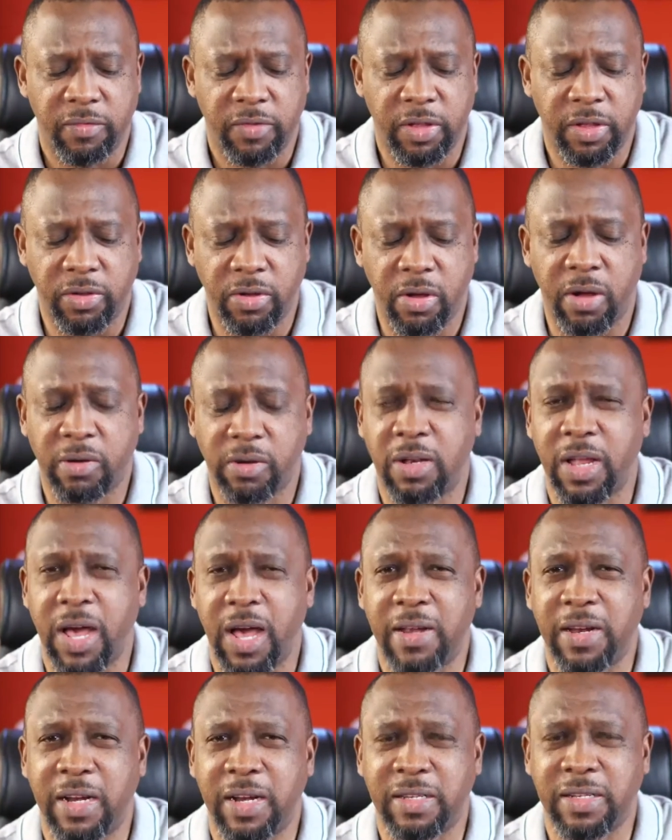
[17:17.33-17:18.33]
the young
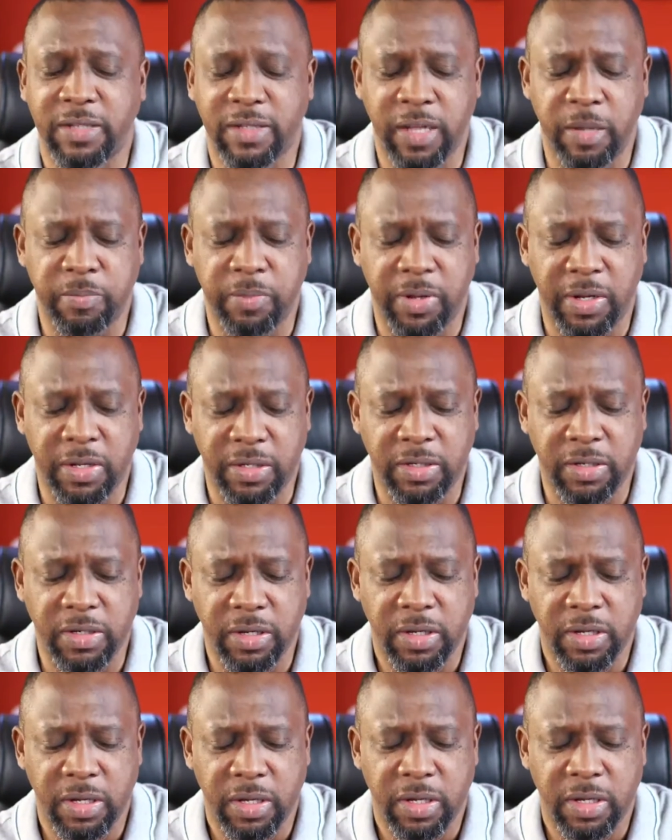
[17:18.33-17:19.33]
lion and the serpent
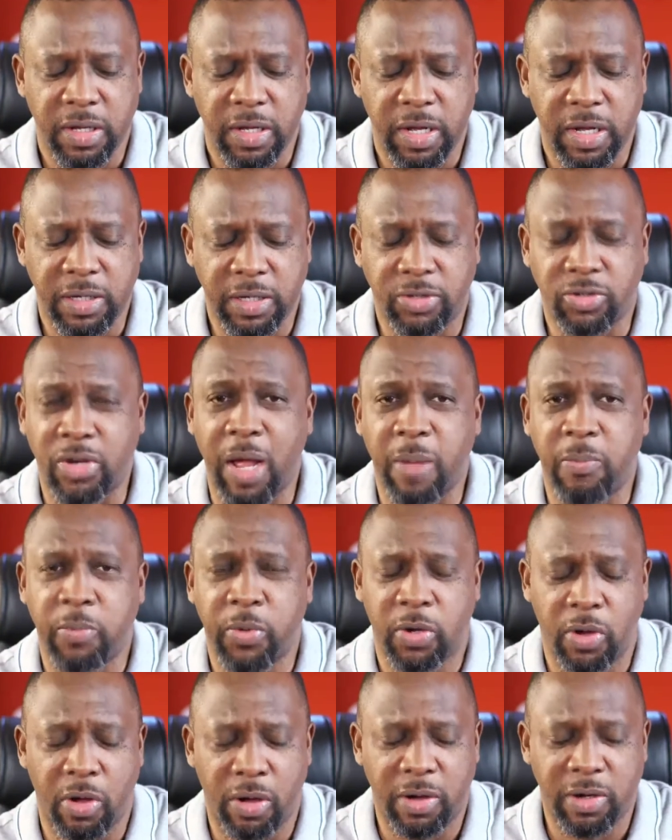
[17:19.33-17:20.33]
I
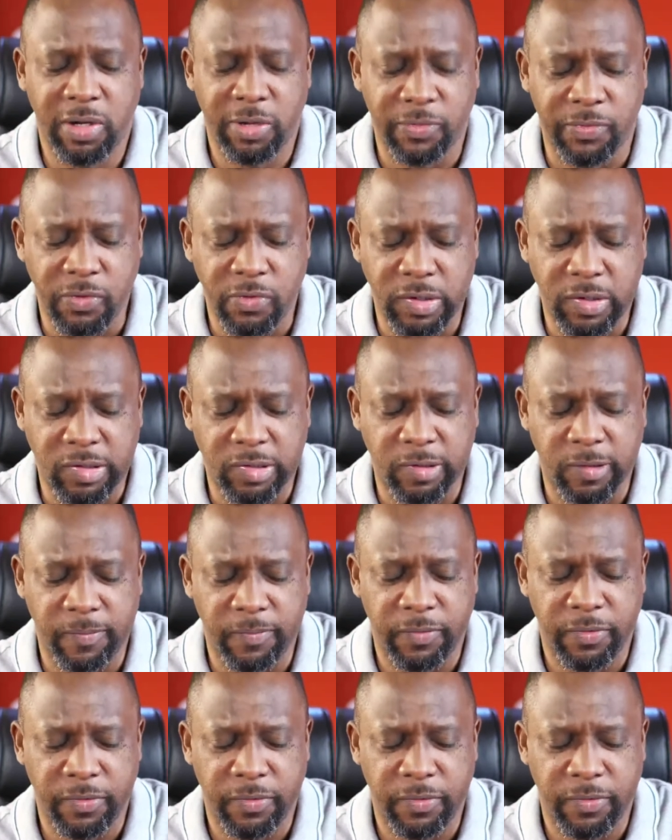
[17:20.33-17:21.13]
trample underfoot.